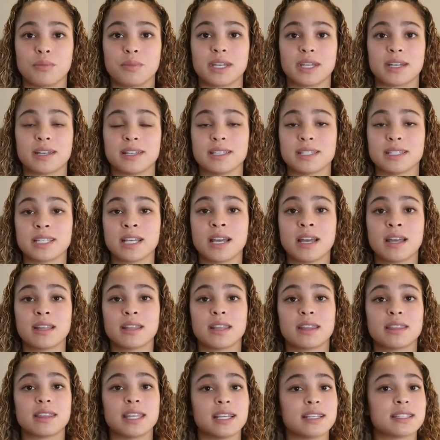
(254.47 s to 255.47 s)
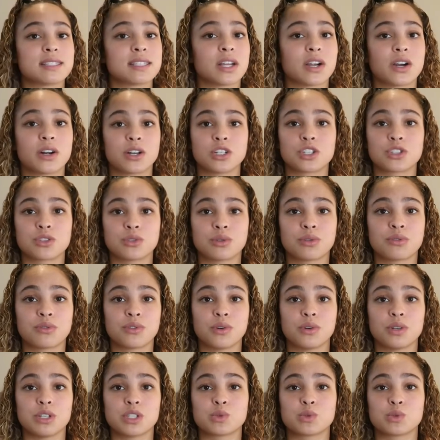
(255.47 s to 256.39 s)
because the things that aren't truthful,